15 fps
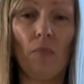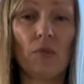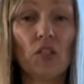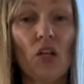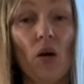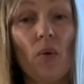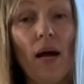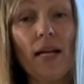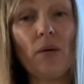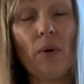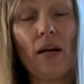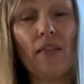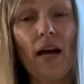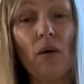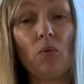So
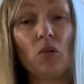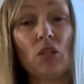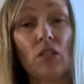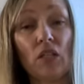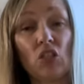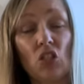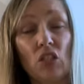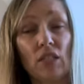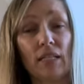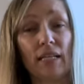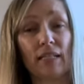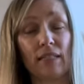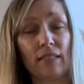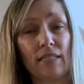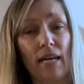anyway, that was just a
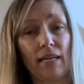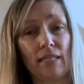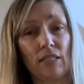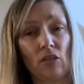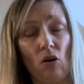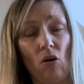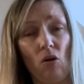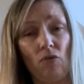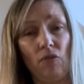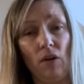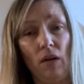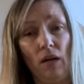little taste of